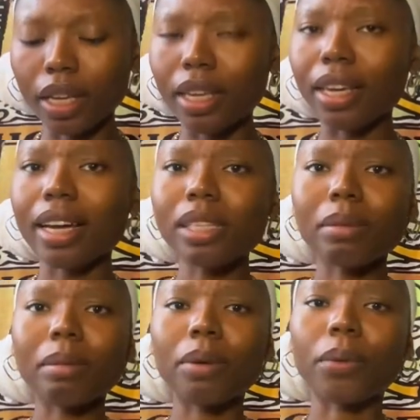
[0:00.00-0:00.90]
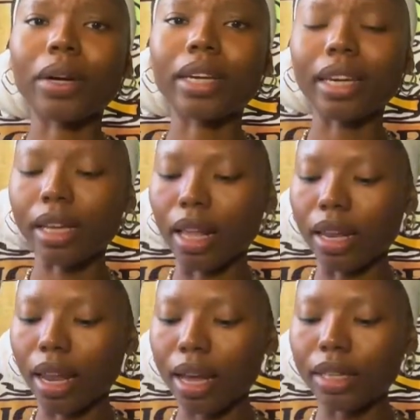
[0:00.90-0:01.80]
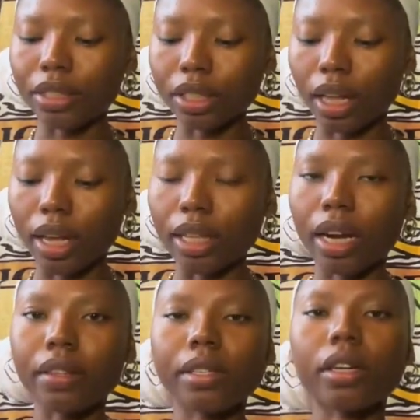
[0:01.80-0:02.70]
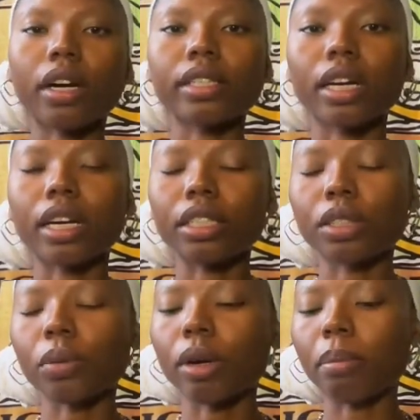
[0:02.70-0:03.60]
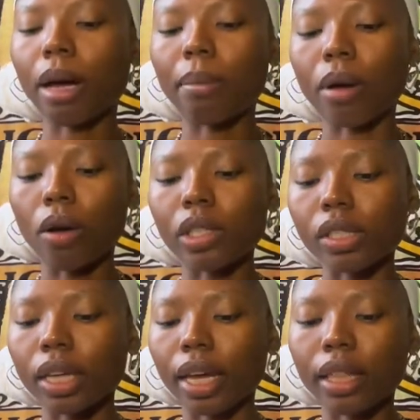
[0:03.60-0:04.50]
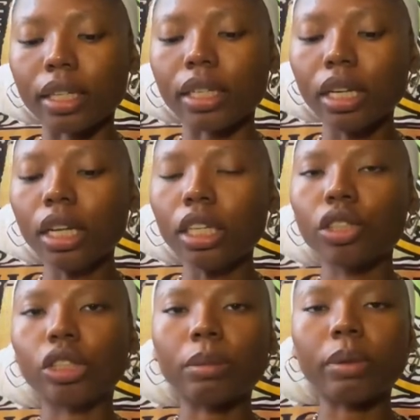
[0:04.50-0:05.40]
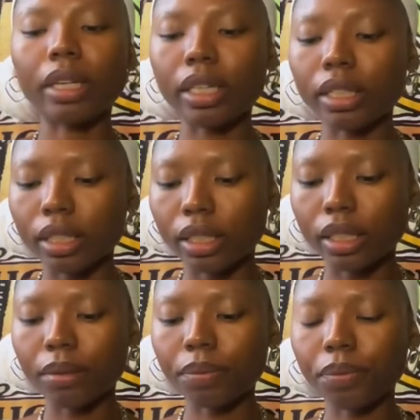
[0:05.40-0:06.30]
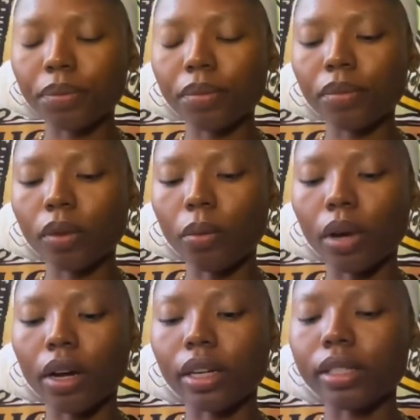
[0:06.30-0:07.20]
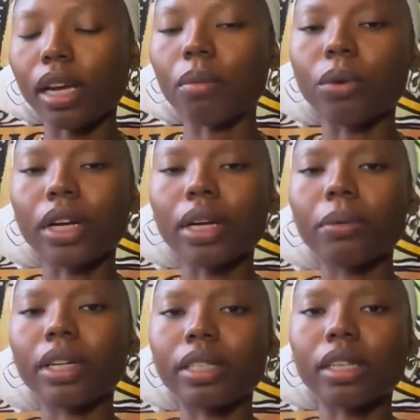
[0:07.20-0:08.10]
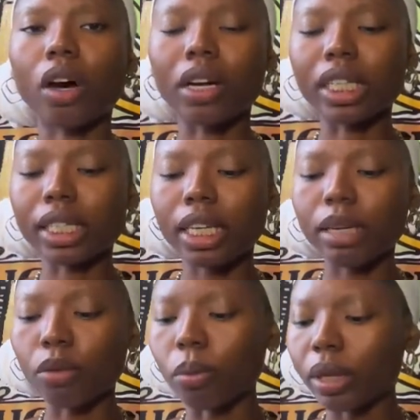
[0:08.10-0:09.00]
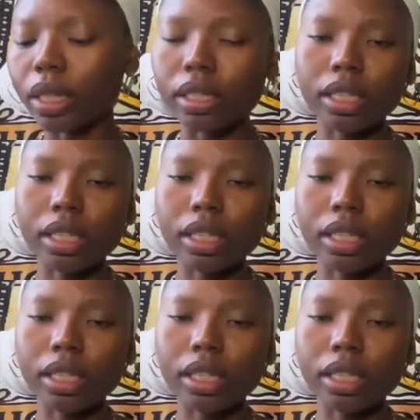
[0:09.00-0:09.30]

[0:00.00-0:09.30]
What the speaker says: Guys may be working a lot in July. A lot of these cards kind of just want to pop out all together. Show me what I need to see. One card at a time. Working with it on a team or with a team